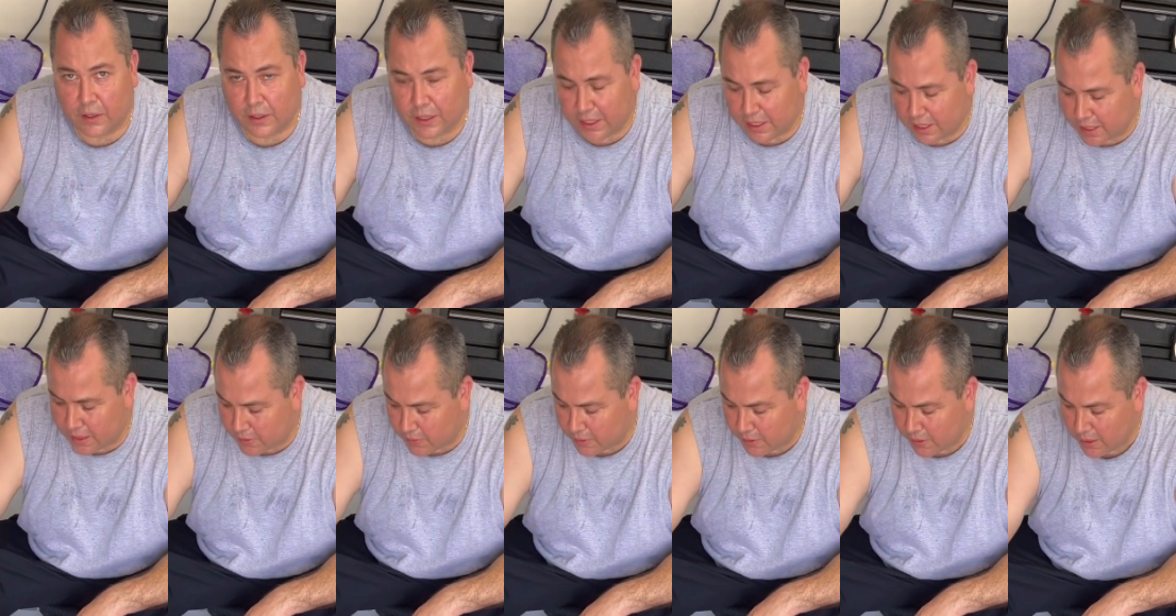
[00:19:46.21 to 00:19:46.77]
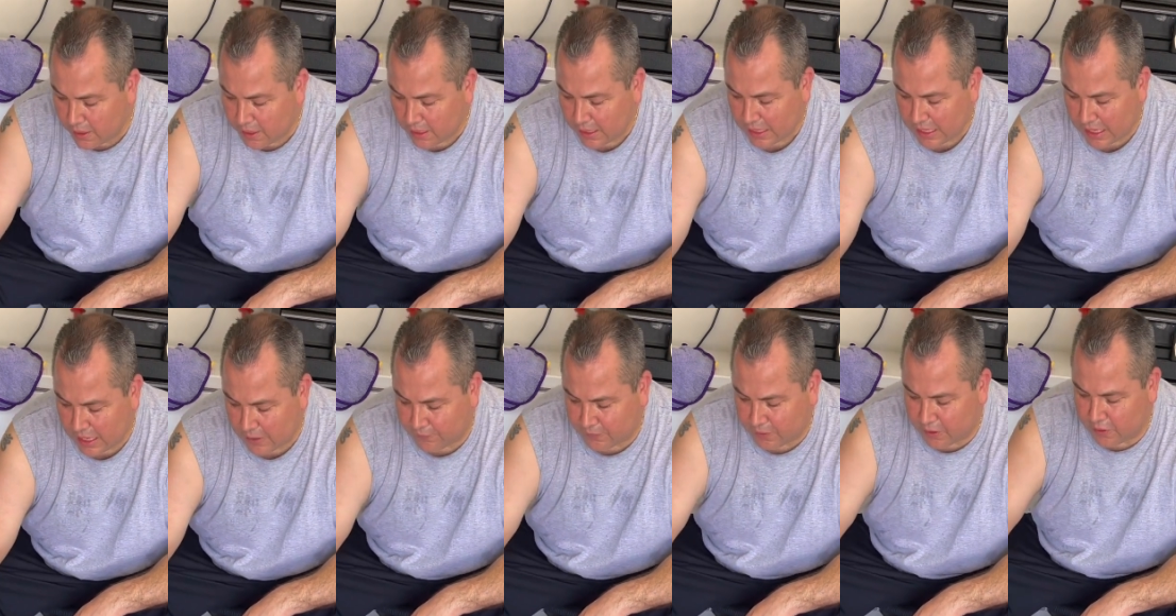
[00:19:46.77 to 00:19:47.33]
You know,
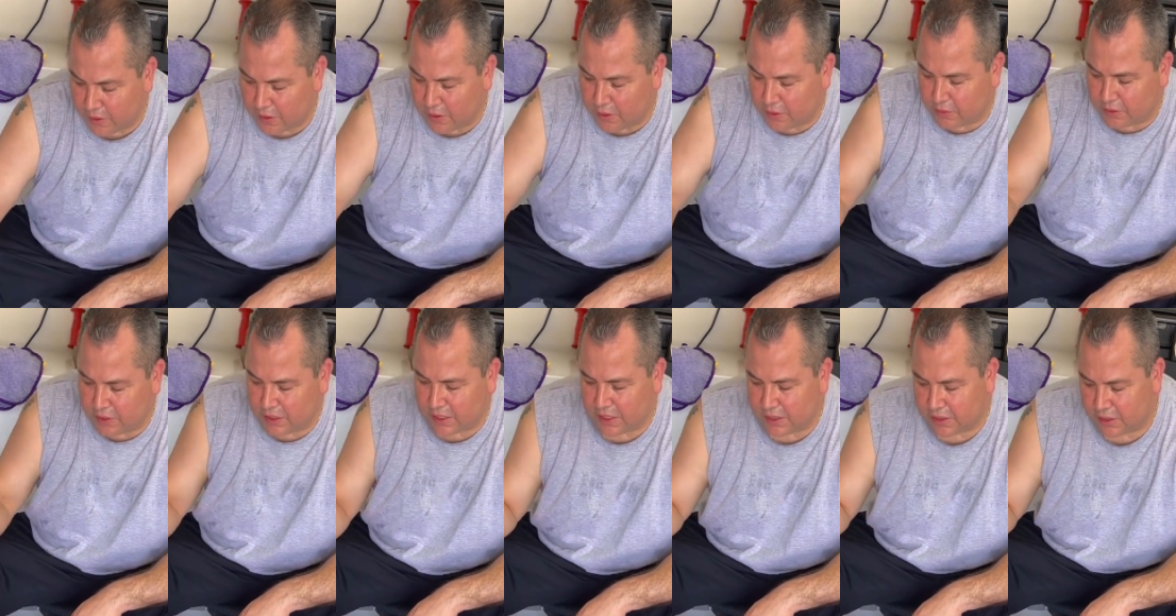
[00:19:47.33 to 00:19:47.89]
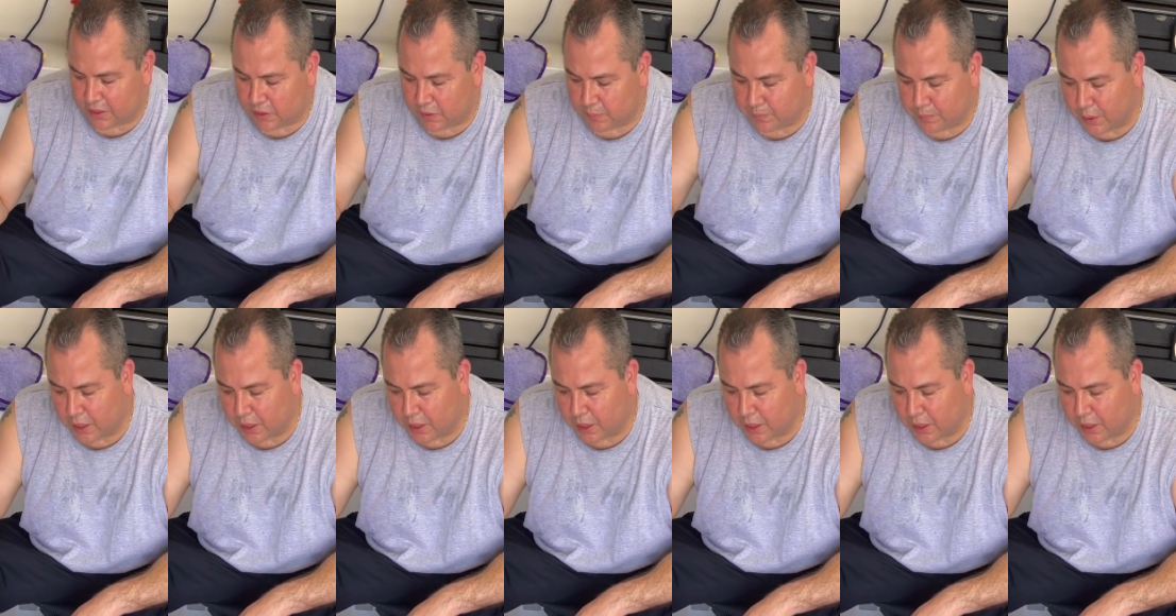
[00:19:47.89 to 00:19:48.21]
if you use this